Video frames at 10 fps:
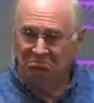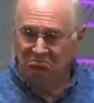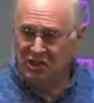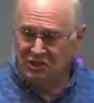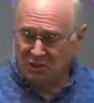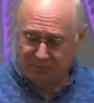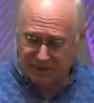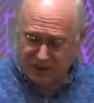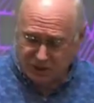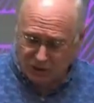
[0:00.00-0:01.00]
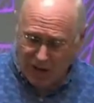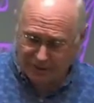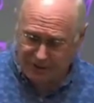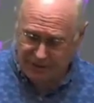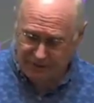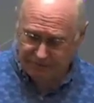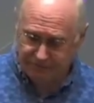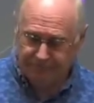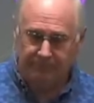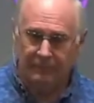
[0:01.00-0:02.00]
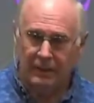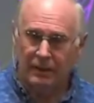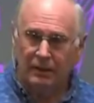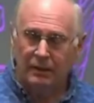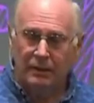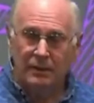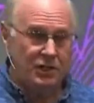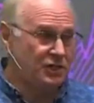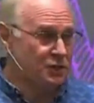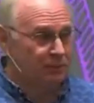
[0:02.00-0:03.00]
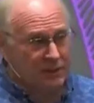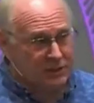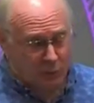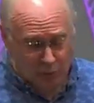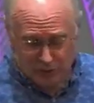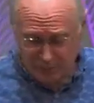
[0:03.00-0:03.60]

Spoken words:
Jesus plus astrology. Jesus plus the worship